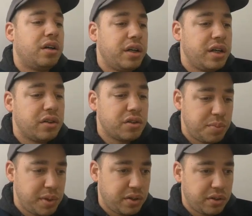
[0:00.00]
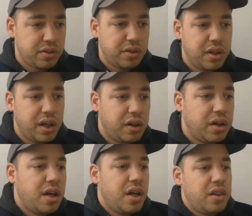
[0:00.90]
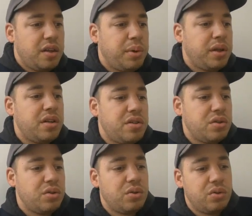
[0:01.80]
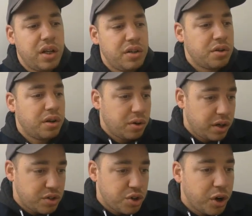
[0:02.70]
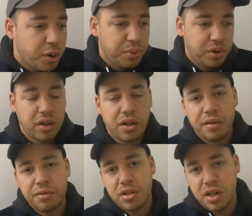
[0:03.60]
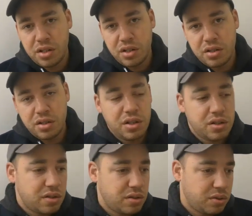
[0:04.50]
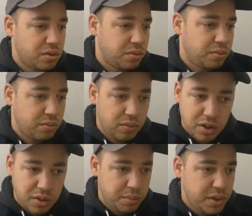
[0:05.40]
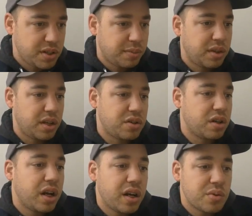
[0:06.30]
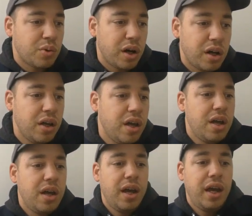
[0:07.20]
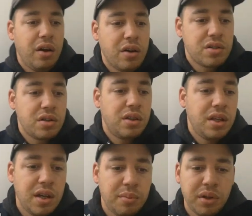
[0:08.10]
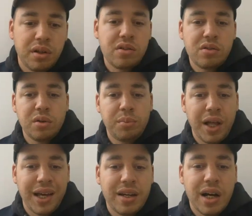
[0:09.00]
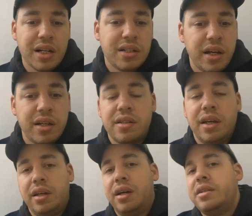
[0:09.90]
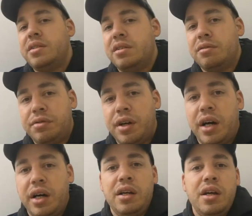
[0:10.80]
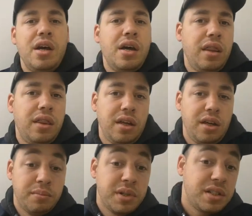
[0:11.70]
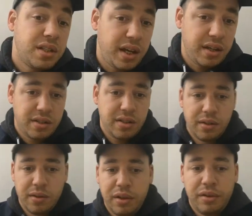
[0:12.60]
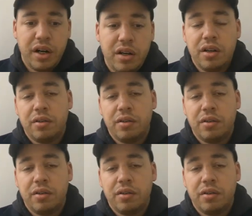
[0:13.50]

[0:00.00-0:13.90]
English speakers. Now, the ability to interpret conversations needs to be something that you're good at as well. And also the ability to apply context and identify the mistakes. All right.